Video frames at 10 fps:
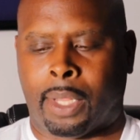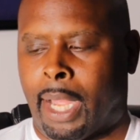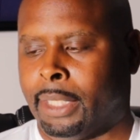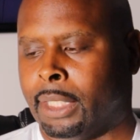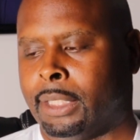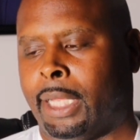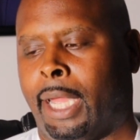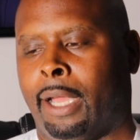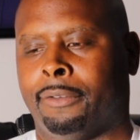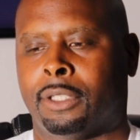I needed to
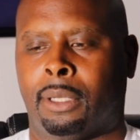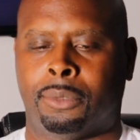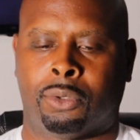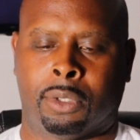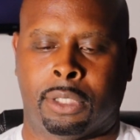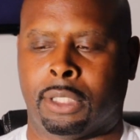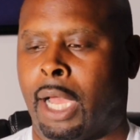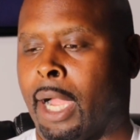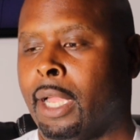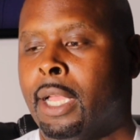have some sort of
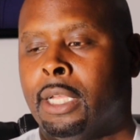stock.